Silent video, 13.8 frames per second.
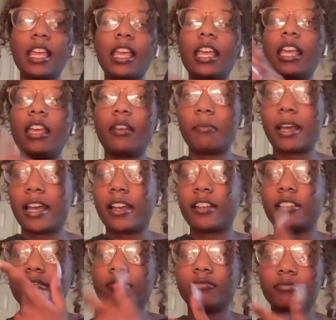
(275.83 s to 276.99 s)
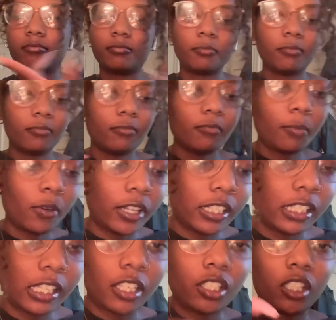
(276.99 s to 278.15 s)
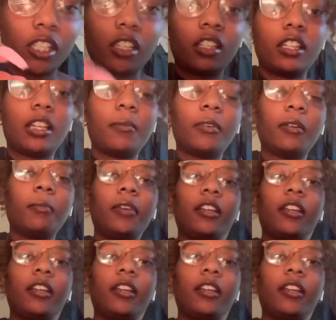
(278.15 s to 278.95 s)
in my point section. And I'm going to pick